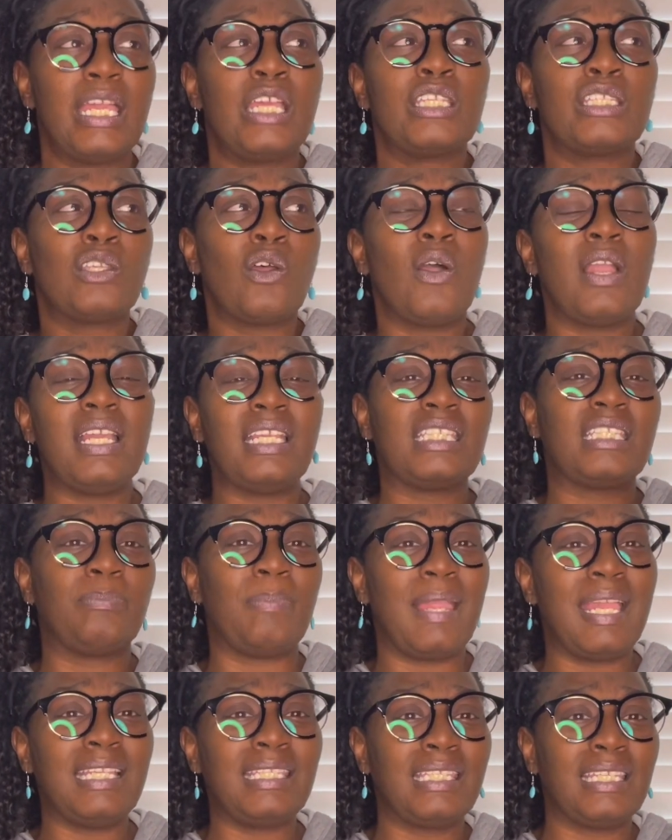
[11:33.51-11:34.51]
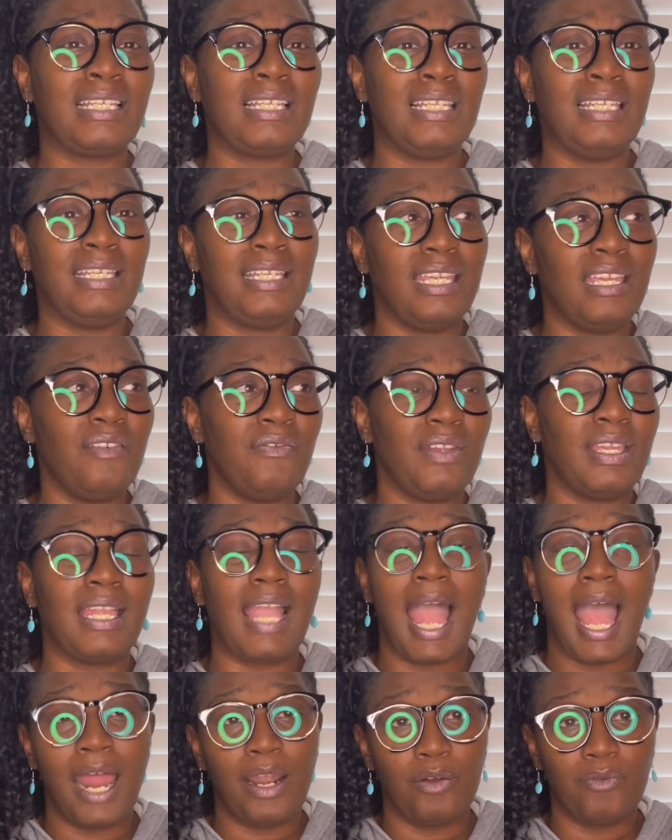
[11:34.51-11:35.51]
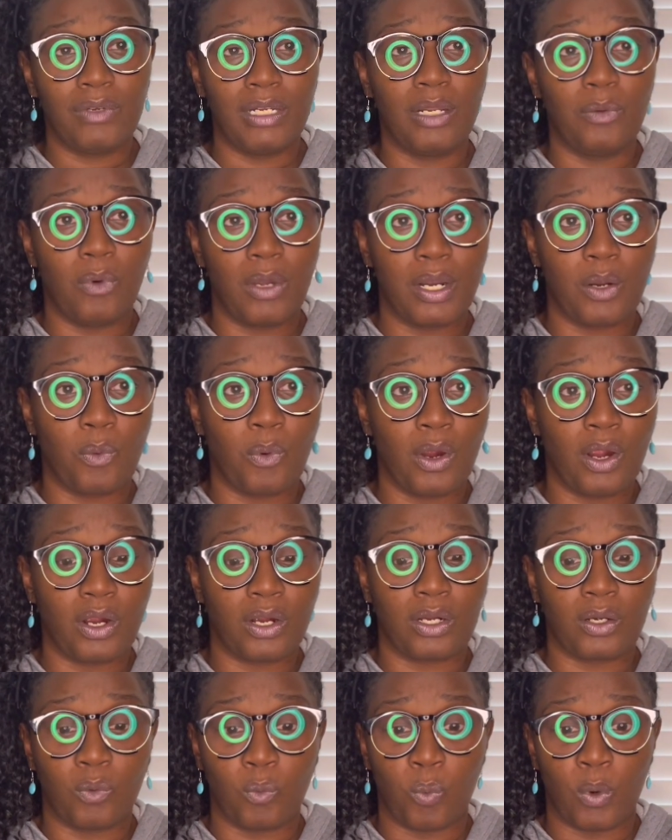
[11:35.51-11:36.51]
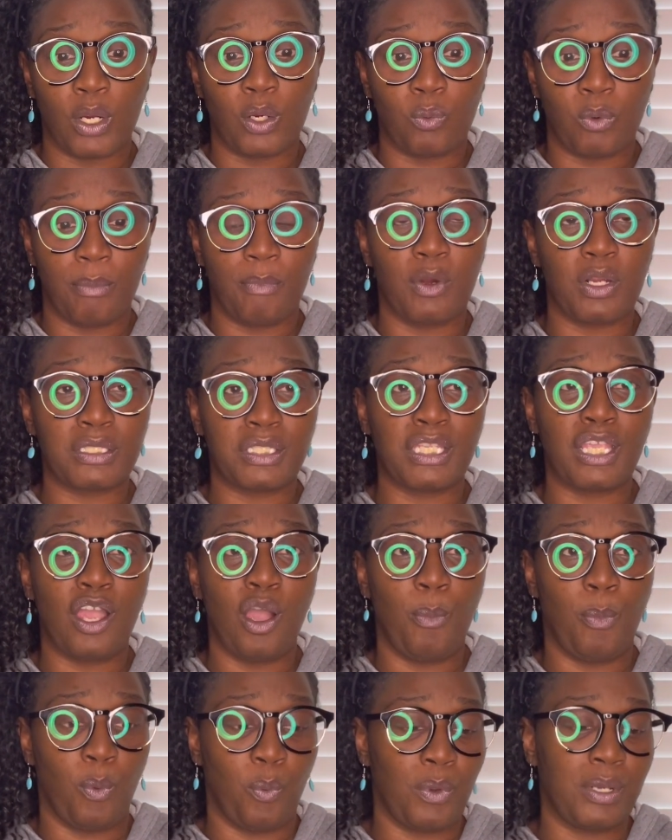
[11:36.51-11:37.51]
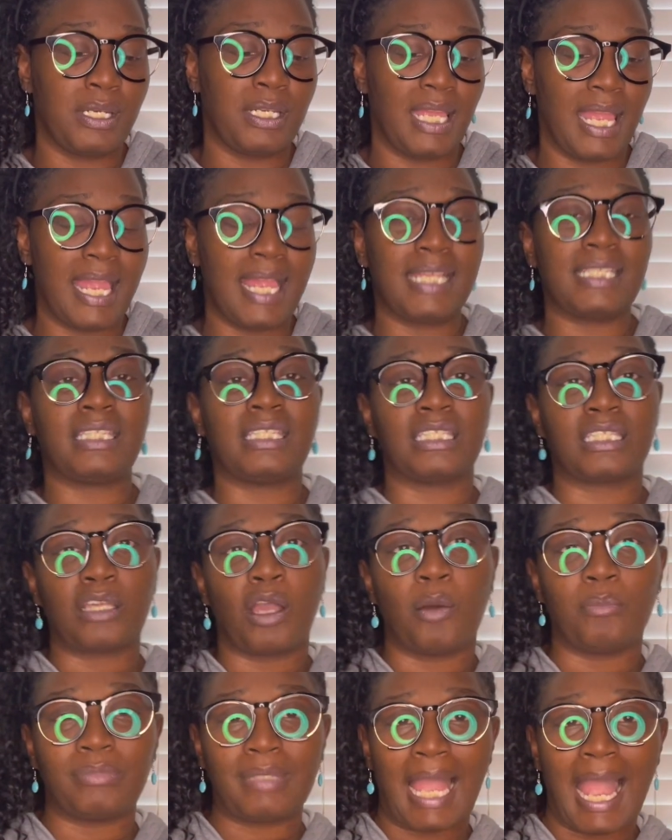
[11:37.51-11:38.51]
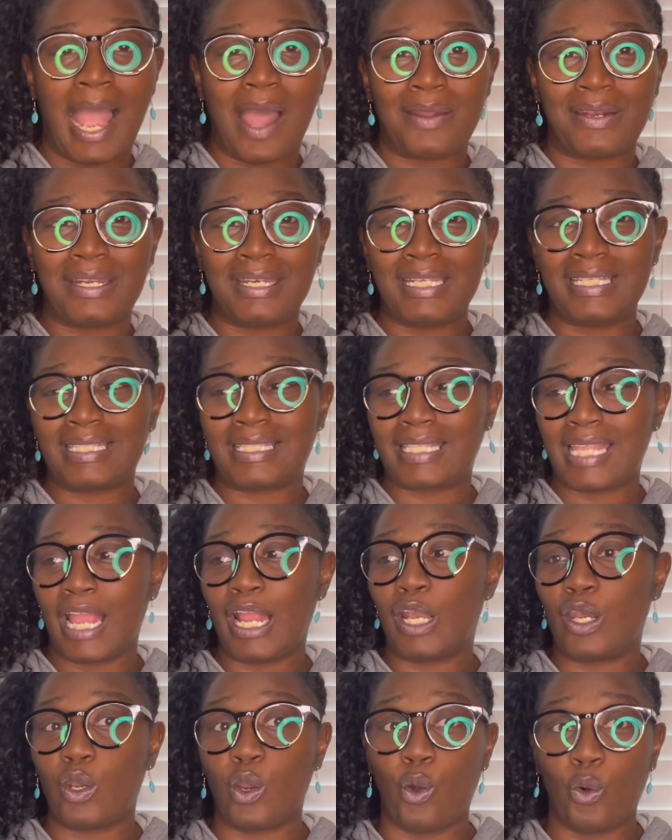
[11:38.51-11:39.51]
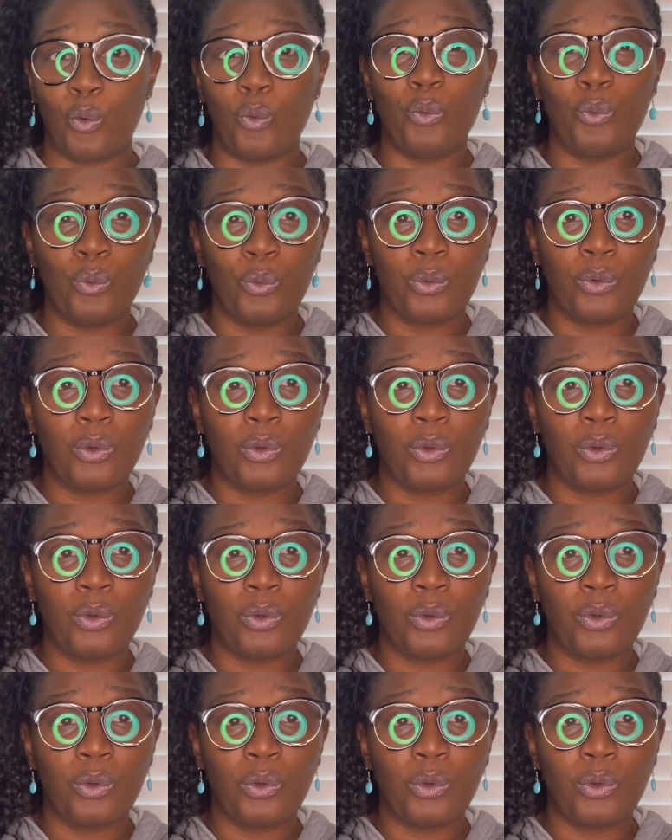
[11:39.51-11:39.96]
So it's basically giving, I don't really want to work with Martell, but when the answers come down and they say no,